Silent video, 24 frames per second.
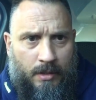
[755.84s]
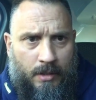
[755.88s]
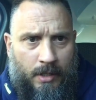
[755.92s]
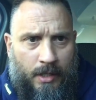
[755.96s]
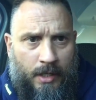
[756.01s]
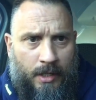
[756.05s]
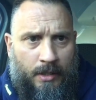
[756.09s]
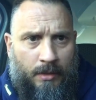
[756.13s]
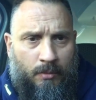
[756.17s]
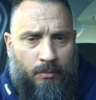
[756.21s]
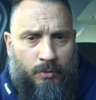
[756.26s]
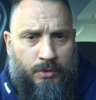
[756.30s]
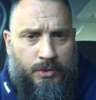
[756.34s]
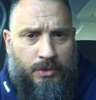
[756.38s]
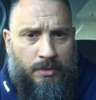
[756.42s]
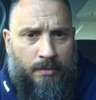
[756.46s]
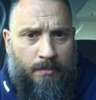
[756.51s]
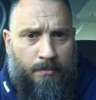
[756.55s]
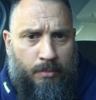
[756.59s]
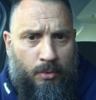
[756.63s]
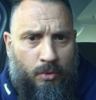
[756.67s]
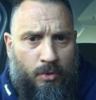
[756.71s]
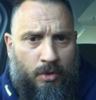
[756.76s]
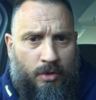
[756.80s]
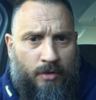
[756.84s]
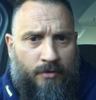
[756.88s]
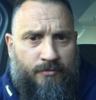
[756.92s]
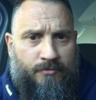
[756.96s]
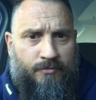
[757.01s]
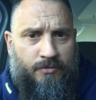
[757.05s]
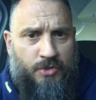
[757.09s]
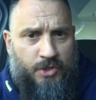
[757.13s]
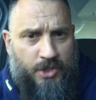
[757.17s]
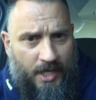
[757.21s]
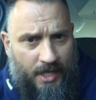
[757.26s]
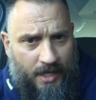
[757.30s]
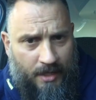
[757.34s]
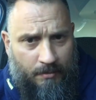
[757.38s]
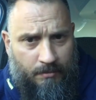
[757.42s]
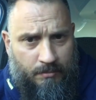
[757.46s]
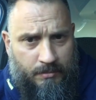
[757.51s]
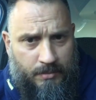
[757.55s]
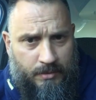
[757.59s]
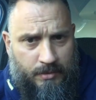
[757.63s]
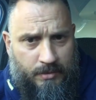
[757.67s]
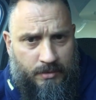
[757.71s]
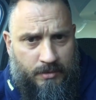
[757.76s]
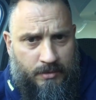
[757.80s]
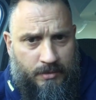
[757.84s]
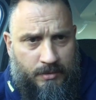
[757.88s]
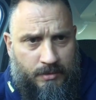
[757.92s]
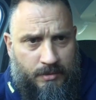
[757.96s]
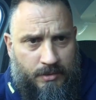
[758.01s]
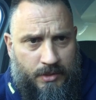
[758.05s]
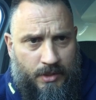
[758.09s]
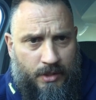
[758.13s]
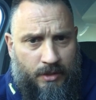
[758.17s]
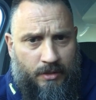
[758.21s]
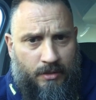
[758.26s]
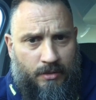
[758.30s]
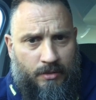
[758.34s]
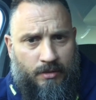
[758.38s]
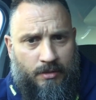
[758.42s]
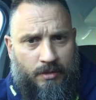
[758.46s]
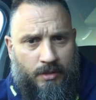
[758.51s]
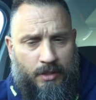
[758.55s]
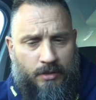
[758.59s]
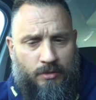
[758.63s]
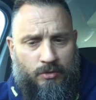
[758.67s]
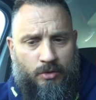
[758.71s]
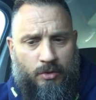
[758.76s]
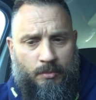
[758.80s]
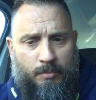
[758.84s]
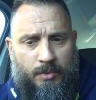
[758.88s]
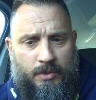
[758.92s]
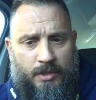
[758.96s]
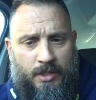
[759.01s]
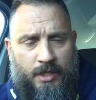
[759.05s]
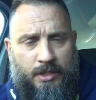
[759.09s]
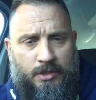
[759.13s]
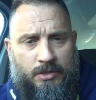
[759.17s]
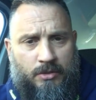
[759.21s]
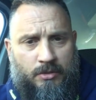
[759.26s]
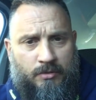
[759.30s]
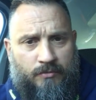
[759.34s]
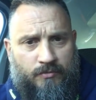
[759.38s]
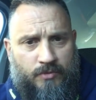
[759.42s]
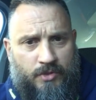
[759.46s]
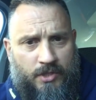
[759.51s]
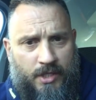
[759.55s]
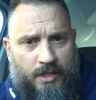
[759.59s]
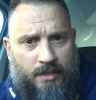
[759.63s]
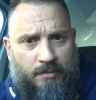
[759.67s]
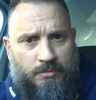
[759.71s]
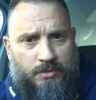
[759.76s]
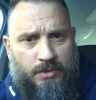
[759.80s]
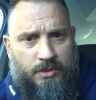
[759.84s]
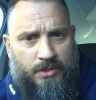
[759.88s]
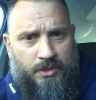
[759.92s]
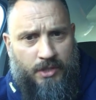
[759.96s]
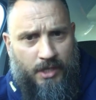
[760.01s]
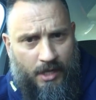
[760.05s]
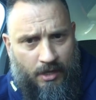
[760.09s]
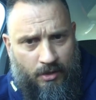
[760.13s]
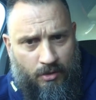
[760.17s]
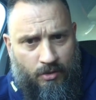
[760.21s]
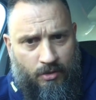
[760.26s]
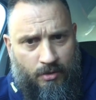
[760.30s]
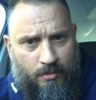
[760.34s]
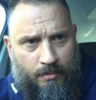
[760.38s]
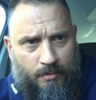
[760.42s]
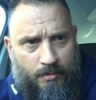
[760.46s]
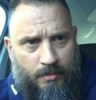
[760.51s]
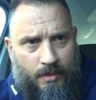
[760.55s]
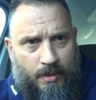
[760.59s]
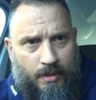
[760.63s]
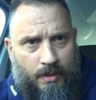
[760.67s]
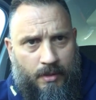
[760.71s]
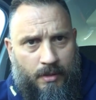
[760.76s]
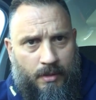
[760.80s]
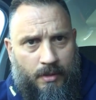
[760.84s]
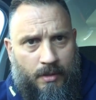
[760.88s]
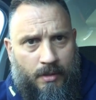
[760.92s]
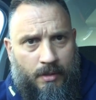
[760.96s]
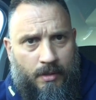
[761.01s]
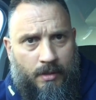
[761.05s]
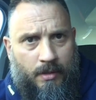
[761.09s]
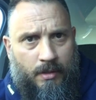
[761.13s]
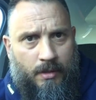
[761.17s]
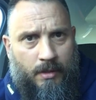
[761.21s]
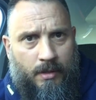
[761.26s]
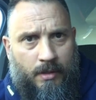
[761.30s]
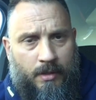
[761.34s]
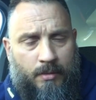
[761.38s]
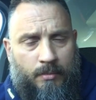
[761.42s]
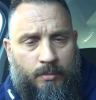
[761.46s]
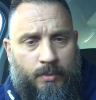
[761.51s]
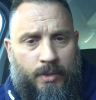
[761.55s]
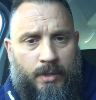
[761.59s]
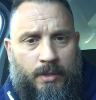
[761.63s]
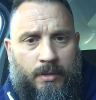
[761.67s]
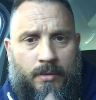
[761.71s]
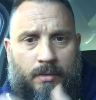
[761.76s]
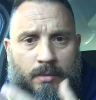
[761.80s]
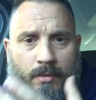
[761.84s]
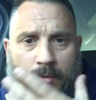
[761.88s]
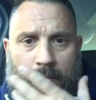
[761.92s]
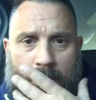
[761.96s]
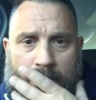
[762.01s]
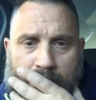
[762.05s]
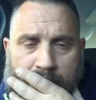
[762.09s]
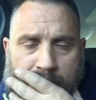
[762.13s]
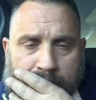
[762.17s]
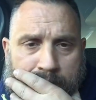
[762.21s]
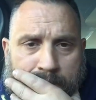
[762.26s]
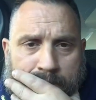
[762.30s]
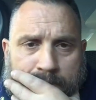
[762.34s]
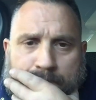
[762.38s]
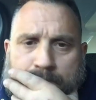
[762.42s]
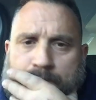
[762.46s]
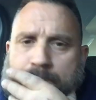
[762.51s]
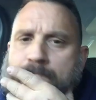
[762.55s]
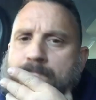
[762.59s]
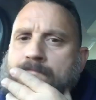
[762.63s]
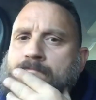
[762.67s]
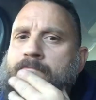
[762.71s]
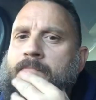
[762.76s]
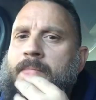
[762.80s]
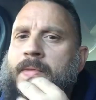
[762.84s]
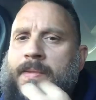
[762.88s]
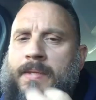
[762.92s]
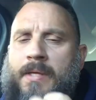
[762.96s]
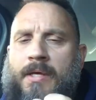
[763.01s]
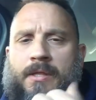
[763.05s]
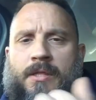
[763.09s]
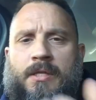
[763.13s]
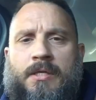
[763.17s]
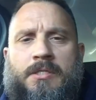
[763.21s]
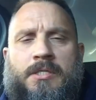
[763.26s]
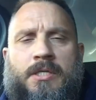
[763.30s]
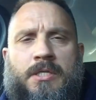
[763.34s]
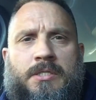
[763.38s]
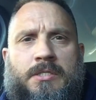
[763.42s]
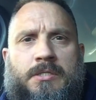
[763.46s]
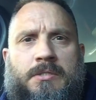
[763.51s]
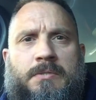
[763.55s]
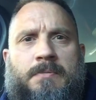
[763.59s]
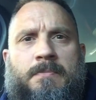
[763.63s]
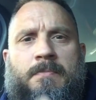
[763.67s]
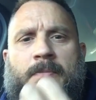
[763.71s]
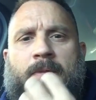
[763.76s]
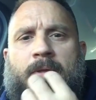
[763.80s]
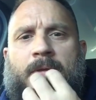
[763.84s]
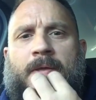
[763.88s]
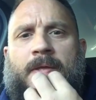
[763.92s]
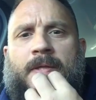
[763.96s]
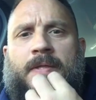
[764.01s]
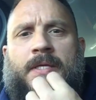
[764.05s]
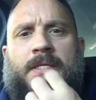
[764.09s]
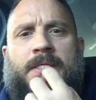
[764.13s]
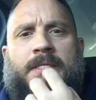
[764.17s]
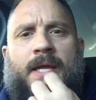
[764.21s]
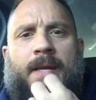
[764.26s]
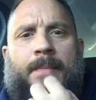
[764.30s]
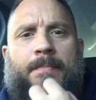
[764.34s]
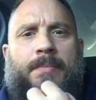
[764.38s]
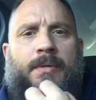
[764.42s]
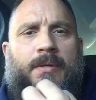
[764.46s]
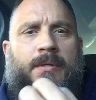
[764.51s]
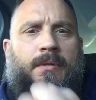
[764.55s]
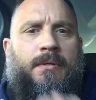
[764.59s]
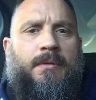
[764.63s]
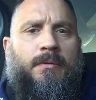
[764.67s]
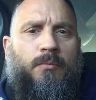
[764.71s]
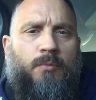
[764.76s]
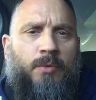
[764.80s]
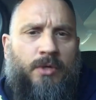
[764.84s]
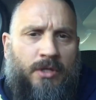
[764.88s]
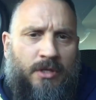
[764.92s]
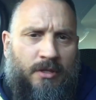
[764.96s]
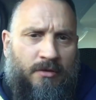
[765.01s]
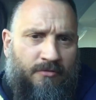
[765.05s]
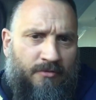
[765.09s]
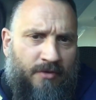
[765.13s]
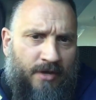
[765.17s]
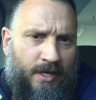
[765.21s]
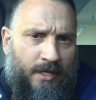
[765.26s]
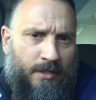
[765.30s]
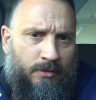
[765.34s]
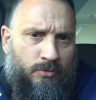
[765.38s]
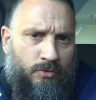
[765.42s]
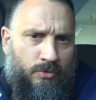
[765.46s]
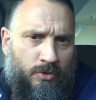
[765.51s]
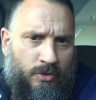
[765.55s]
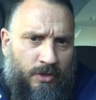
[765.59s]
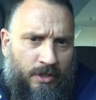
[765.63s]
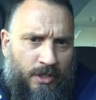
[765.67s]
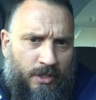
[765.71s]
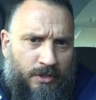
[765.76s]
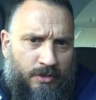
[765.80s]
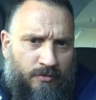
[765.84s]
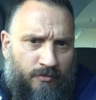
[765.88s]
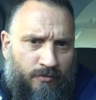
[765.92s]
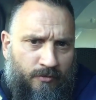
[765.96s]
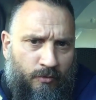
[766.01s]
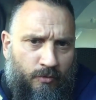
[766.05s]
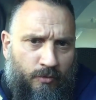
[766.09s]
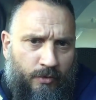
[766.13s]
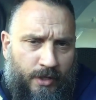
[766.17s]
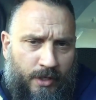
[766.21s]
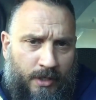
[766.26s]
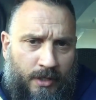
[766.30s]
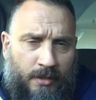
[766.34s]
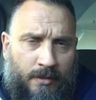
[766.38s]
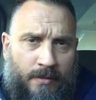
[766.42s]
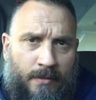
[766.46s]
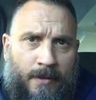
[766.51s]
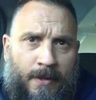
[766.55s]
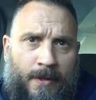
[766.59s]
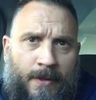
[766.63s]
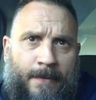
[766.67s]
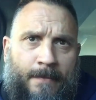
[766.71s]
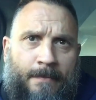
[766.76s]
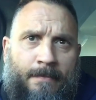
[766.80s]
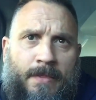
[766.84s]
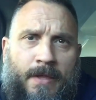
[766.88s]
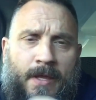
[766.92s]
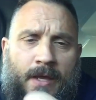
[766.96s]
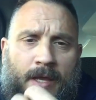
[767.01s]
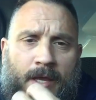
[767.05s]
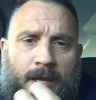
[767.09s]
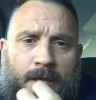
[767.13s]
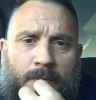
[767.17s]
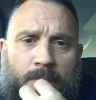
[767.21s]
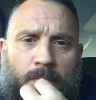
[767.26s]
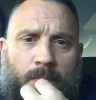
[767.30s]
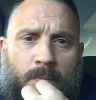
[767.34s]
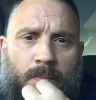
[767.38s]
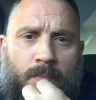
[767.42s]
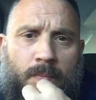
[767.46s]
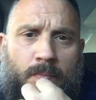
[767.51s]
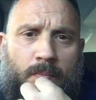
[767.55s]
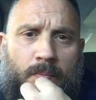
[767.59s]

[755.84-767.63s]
and it was the book of James. So the interpretation of James is Yacob, and I went, Now this happened with the van 2014, and